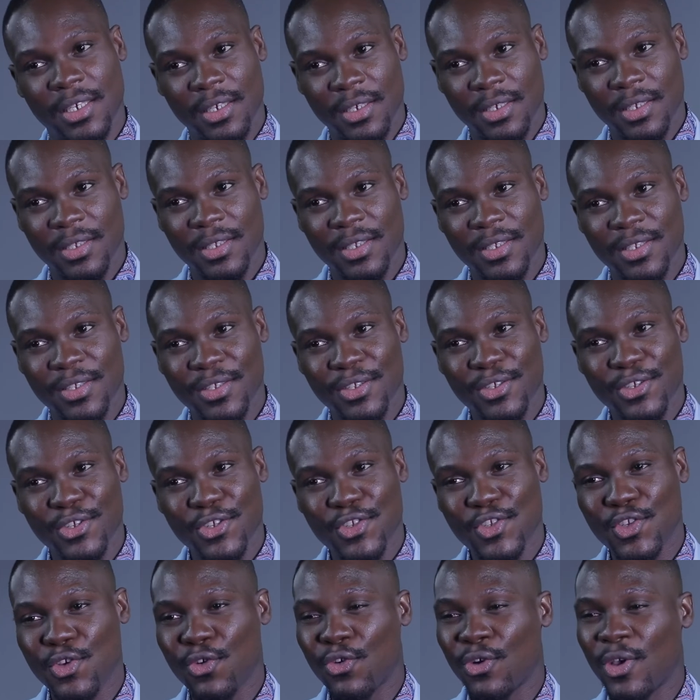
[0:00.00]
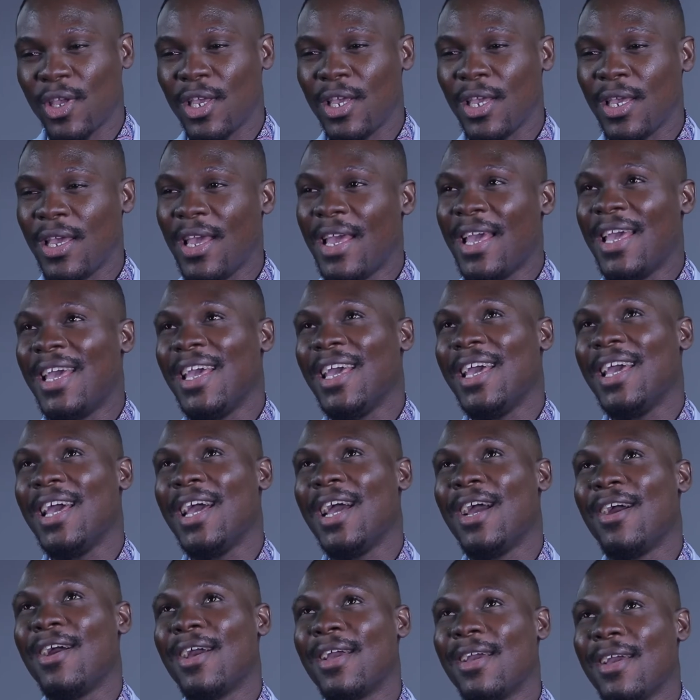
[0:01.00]
ease. So
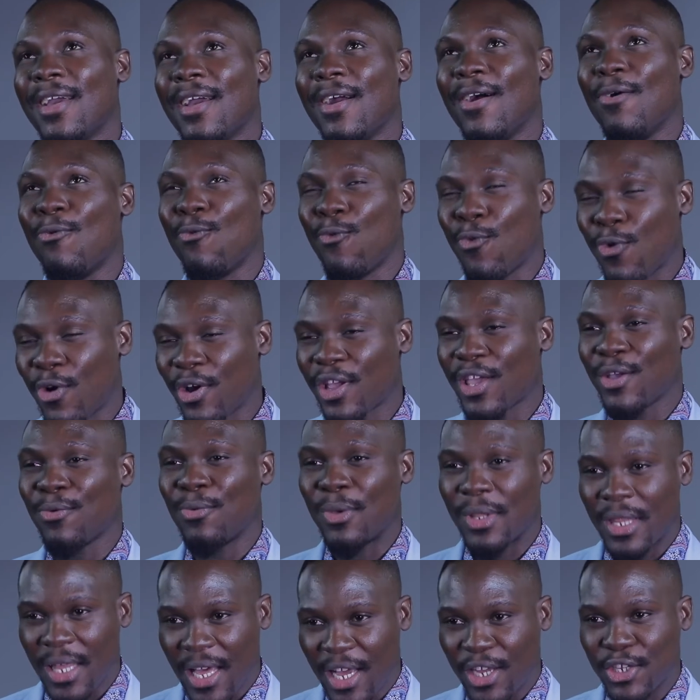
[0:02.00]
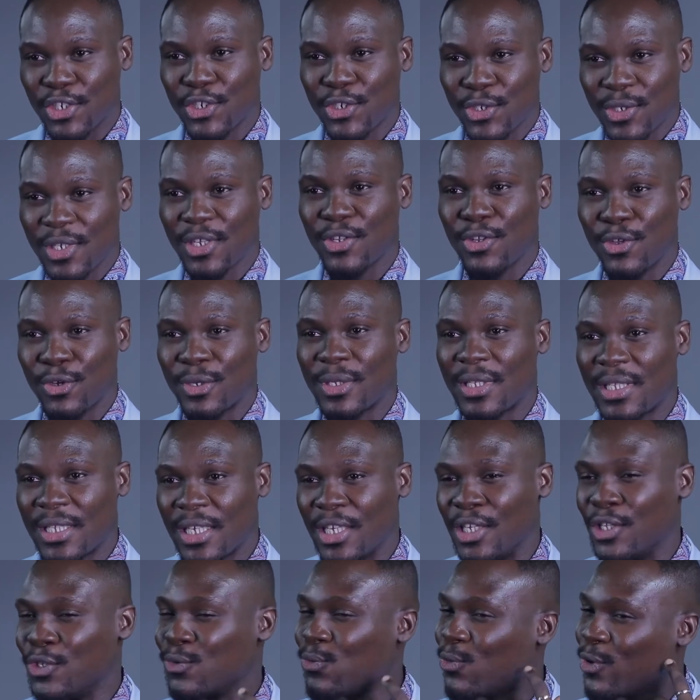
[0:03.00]
working with her, shooting those
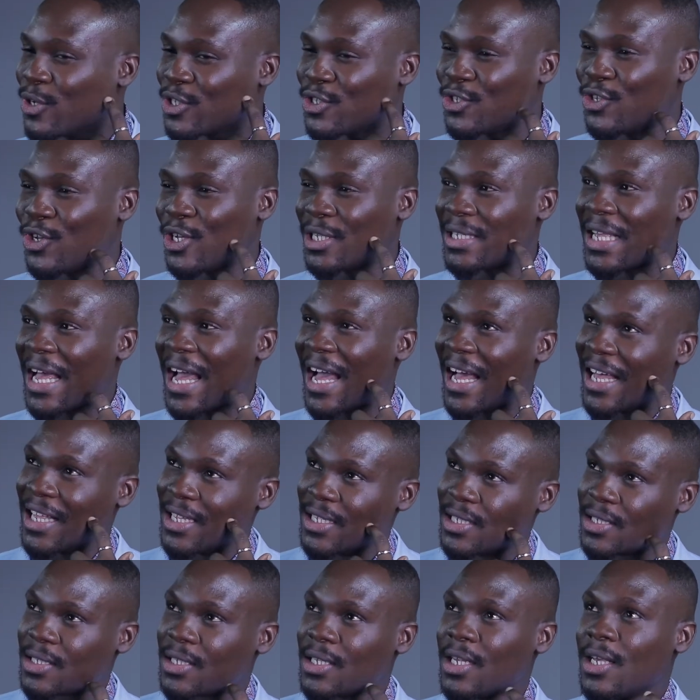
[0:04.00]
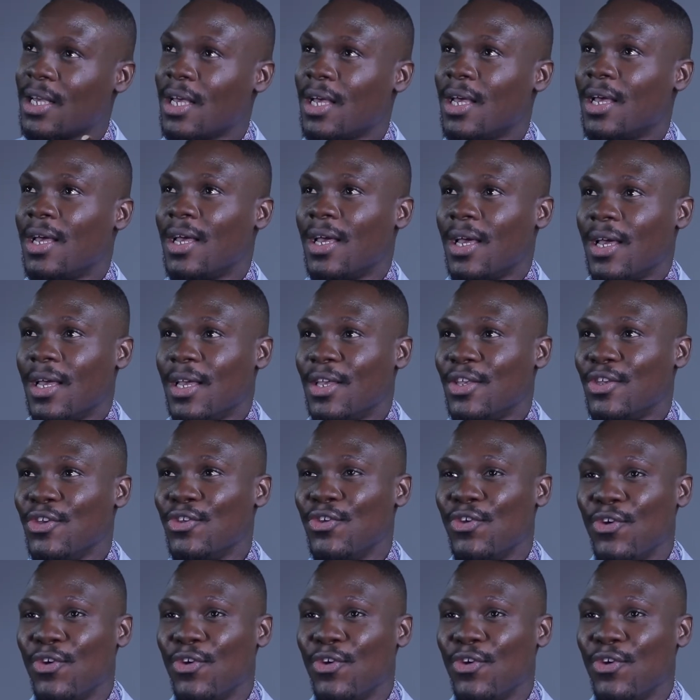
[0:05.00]
scenes was not as, you